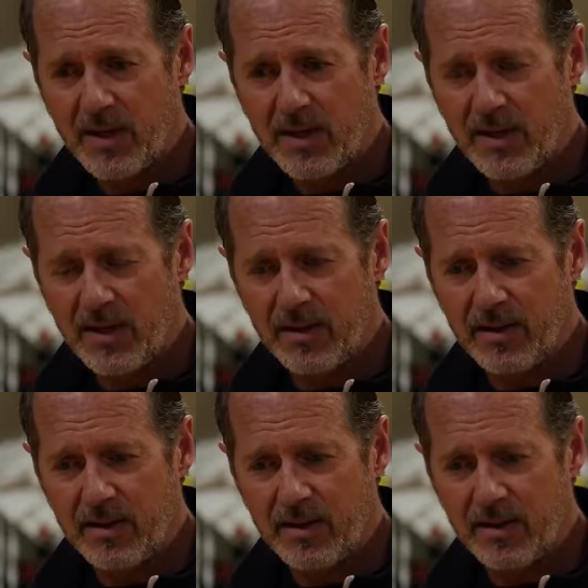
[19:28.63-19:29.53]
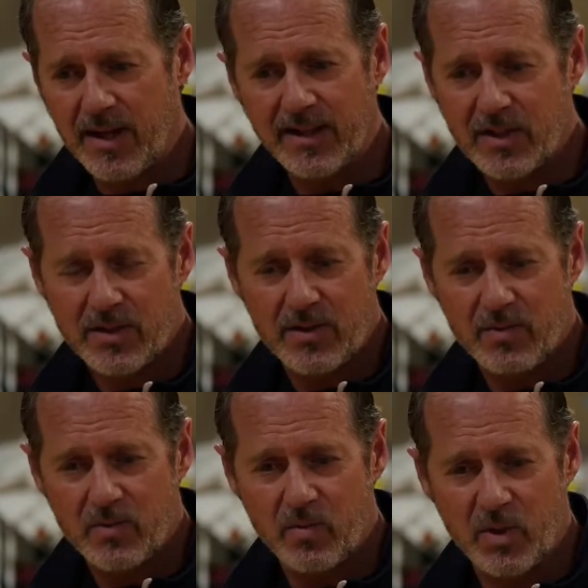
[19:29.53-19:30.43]
And that's
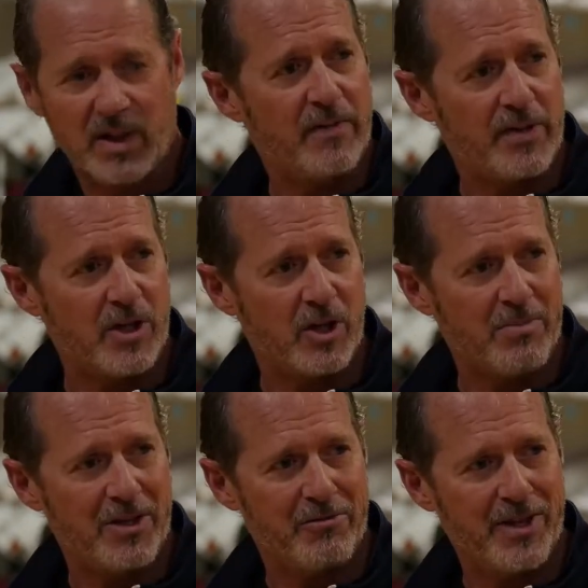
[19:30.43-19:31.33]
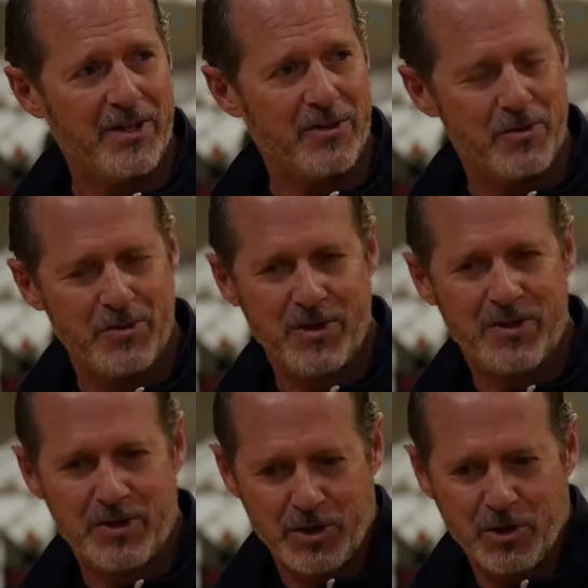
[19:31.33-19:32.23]
what life is all about, right?
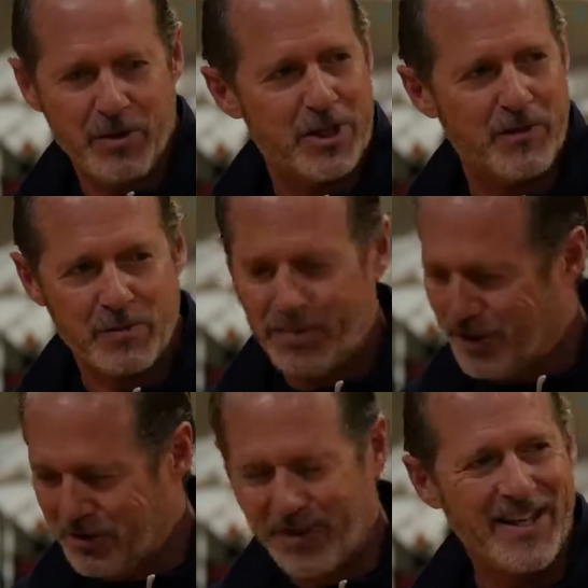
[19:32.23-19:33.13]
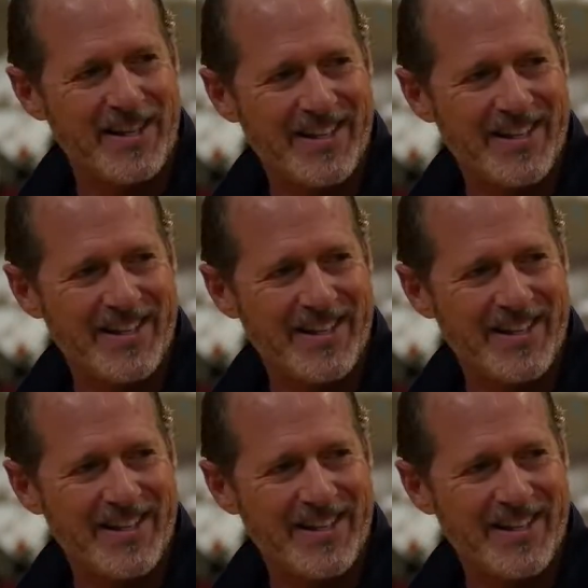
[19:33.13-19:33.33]
To know yourself as best you can.